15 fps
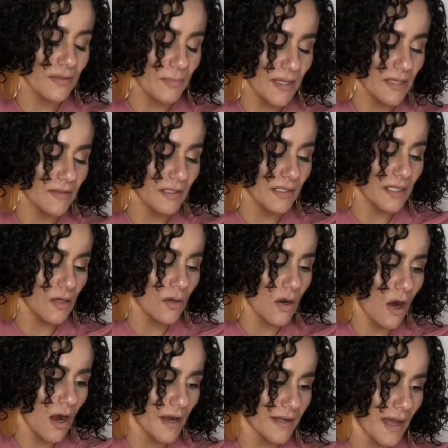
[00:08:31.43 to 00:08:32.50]
being the Leo
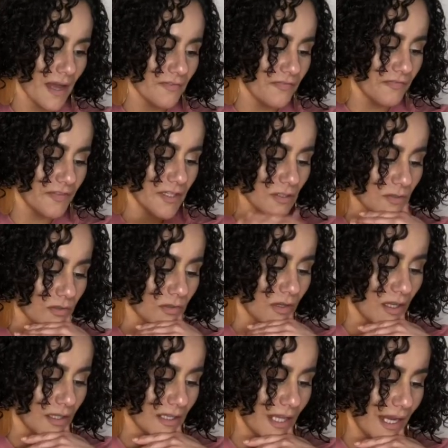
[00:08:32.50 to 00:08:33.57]
card, I feel
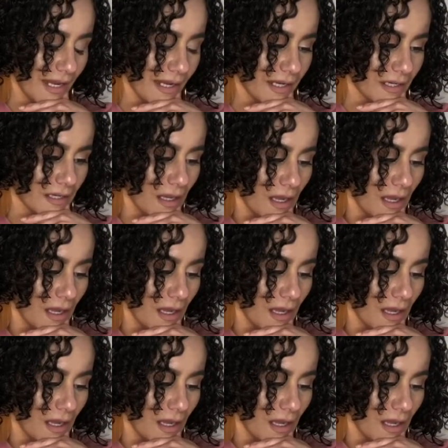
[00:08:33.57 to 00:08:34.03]
like,